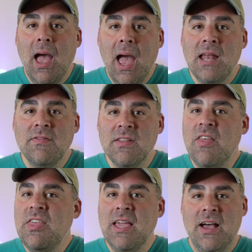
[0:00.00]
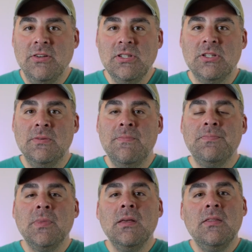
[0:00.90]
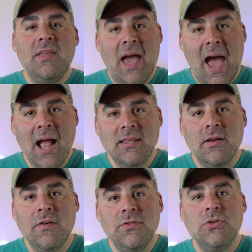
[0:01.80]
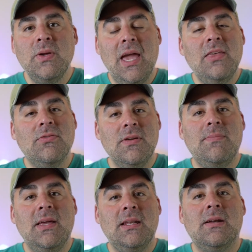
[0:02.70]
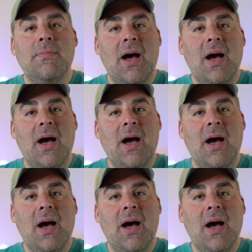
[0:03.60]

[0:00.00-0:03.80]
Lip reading: And if nothing else, the act of doing a 3 bid and a buy